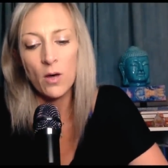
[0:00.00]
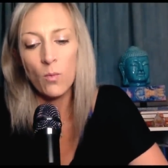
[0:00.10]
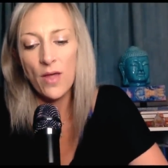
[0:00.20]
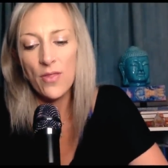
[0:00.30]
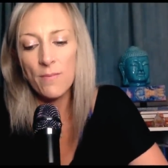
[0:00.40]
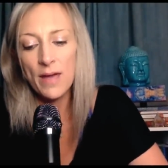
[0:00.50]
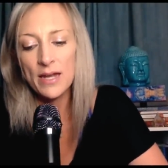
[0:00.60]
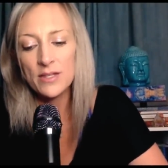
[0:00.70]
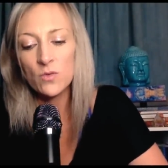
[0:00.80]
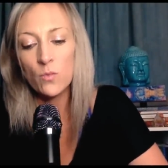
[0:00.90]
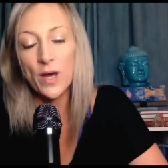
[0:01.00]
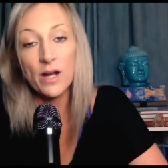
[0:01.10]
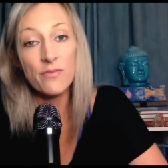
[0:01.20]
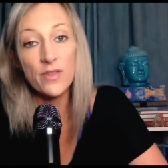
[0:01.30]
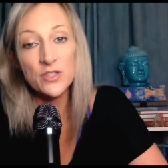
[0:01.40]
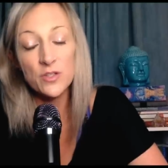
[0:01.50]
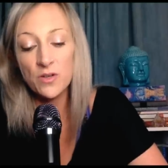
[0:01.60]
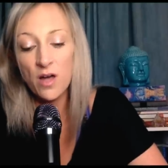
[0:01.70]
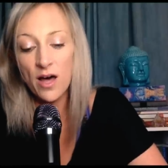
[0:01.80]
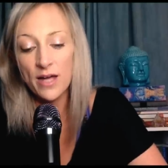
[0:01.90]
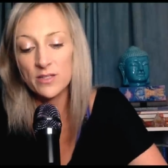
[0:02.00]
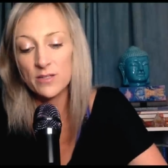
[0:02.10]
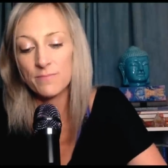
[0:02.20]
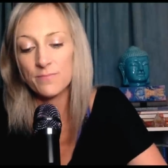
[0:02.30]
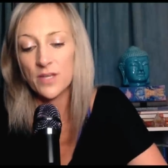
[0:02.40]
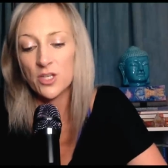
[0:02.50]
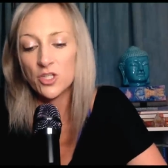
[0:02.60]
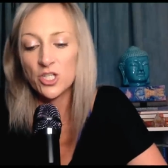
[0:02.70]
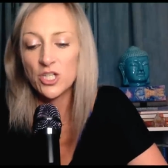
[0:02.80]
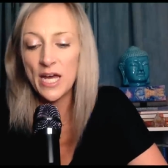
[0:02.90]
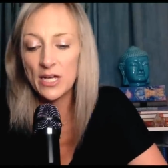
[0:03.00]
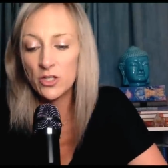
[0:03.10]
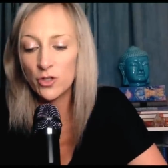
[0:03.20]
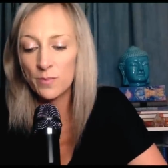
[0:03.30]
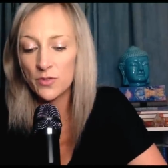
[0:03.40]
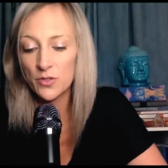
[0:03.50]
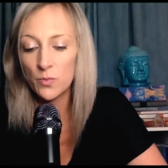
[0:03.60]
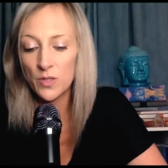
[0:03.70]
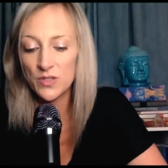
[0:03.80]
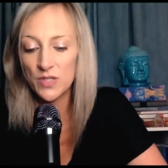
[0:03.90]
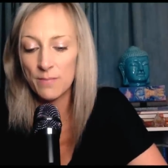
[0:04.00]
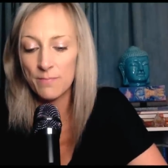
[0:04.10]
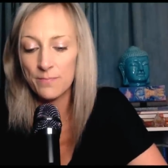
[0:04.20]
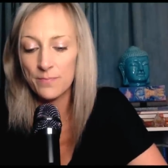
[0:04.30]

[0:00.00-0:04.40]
whether man is aware of this or not. Shishat contributes her wisdom.